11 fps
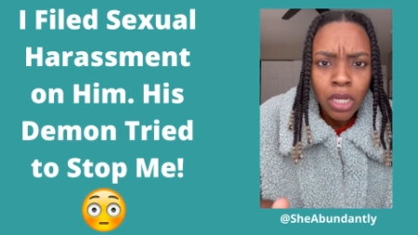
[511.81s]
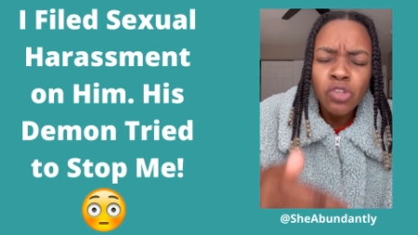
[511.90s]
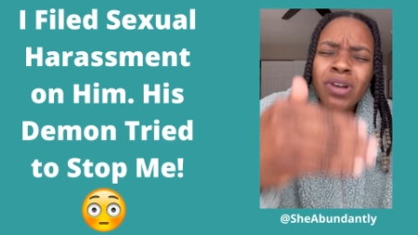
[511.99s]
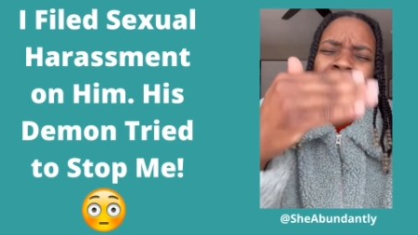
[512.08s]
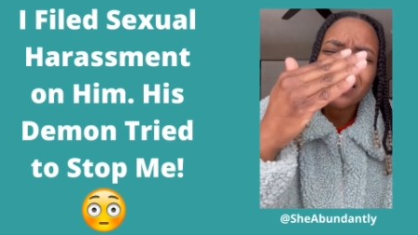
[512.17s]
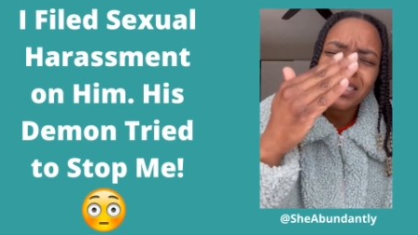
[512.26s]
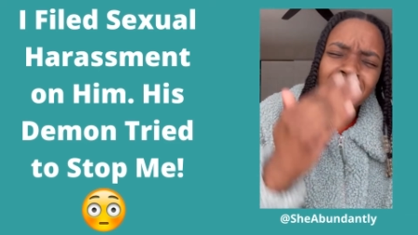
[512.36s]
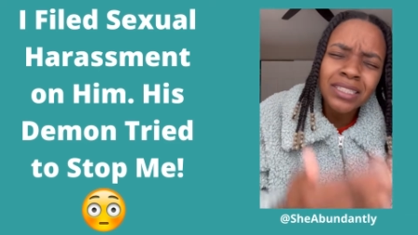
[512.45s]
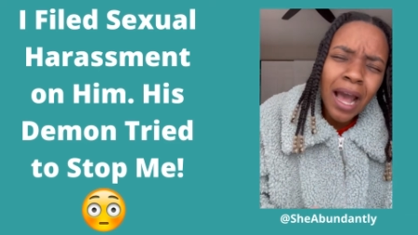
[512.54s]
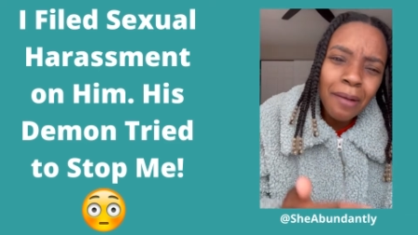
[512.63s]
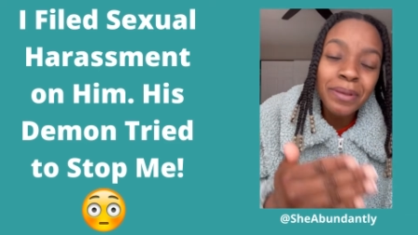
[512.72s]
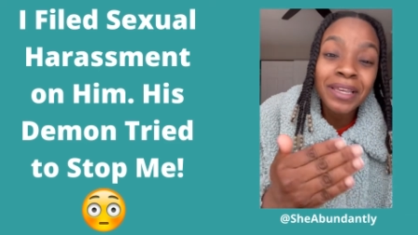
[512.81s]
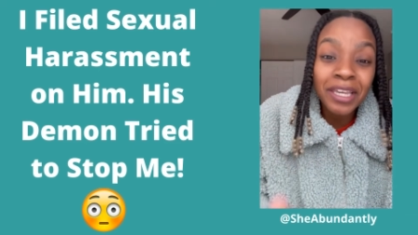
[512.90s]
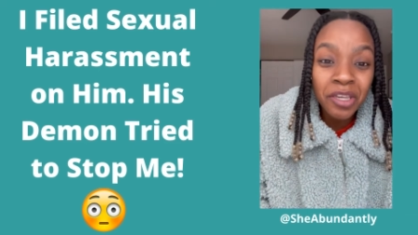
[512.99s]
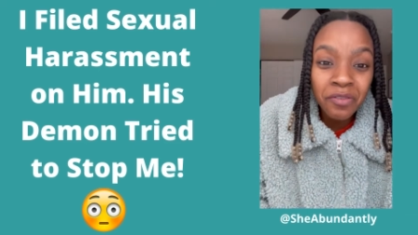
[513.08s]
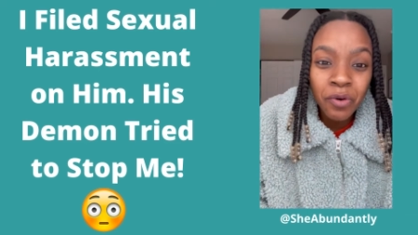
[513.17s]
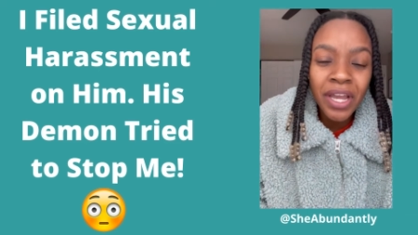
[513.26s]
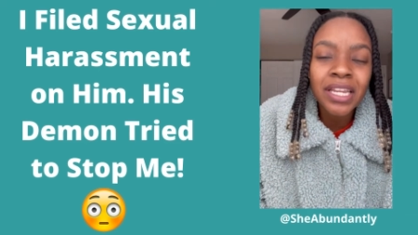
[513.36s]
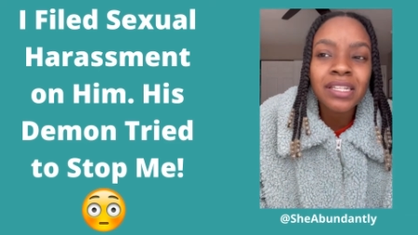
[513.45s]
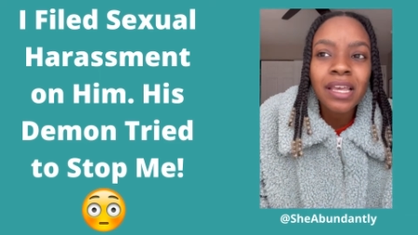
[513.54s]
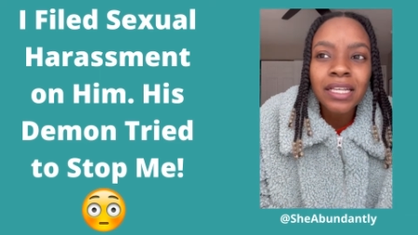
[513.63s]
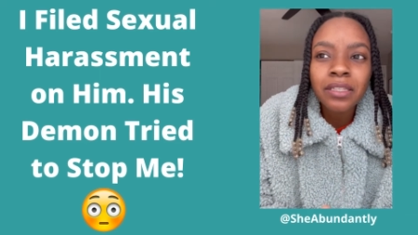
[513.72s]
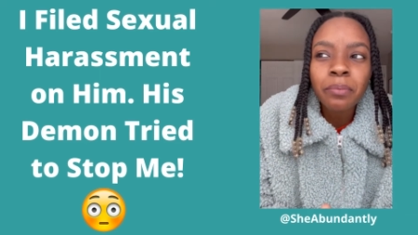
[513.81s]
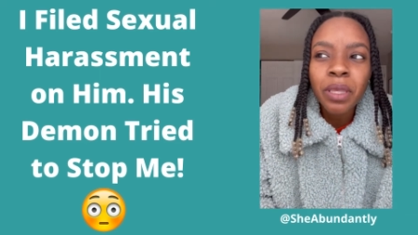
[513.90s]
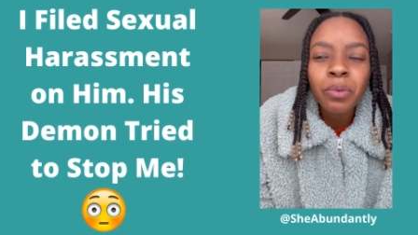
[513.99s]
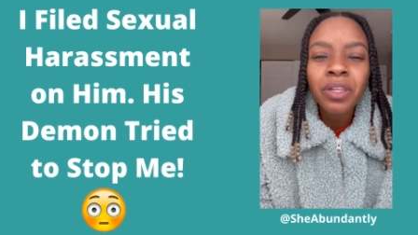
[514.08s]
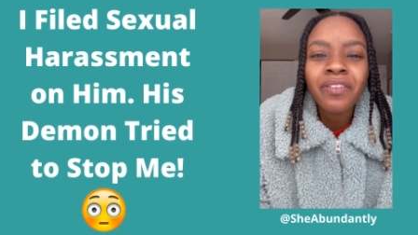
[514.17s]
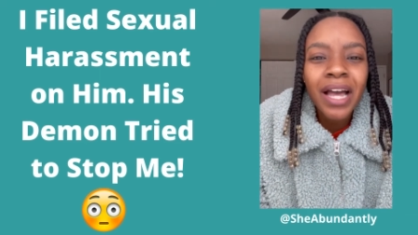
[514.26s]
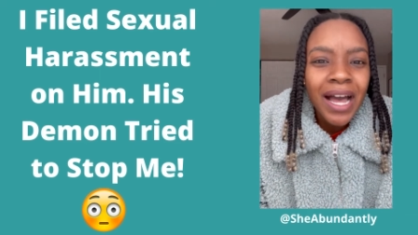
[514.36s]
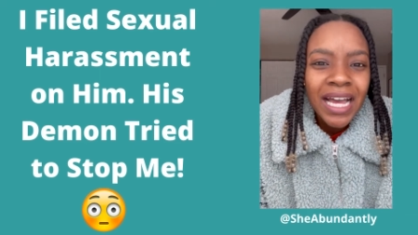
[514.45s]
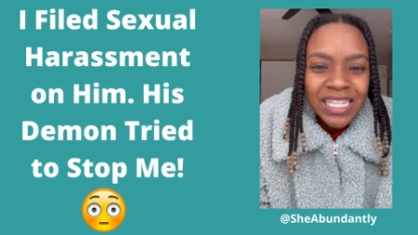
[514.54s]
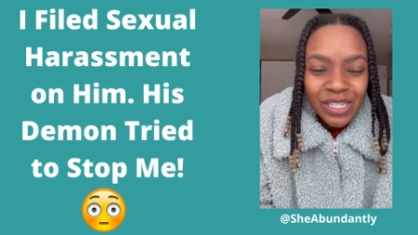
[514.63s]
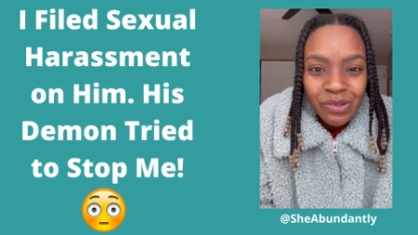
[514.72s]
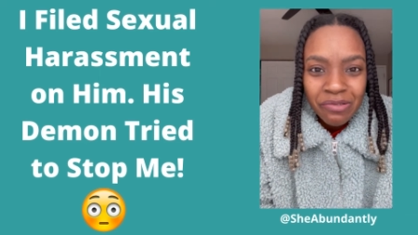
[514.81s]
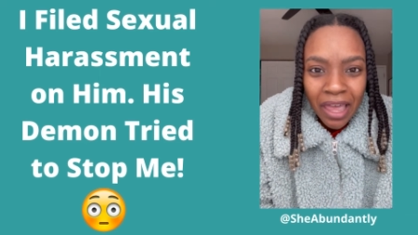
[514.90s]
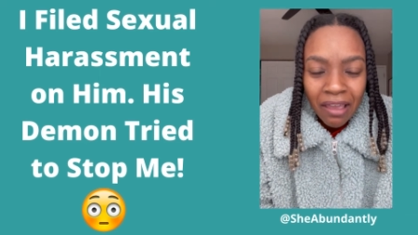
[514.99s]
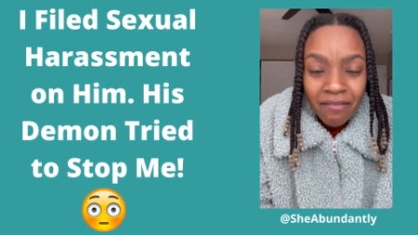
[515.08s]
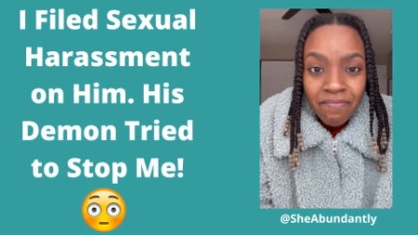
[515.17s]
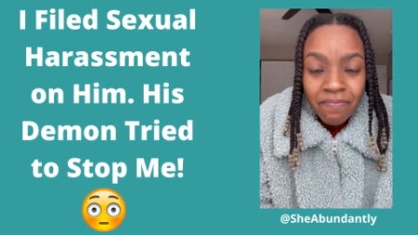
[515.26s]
you got to stop evil and it takes the people of god to do that